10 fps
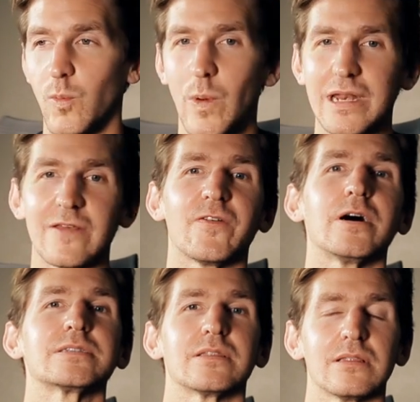When he
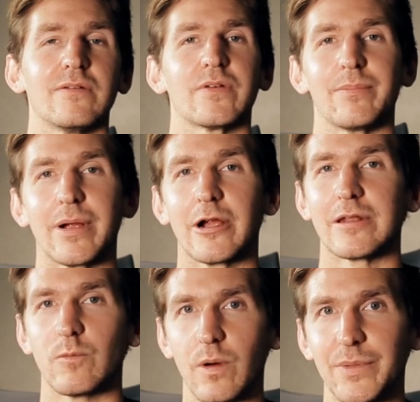falls in love with a
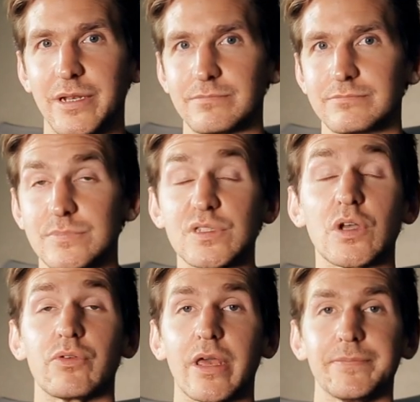married woman,
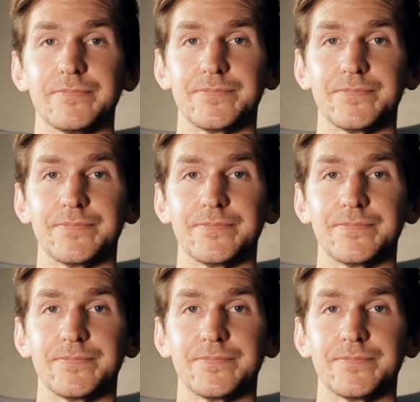Sonia,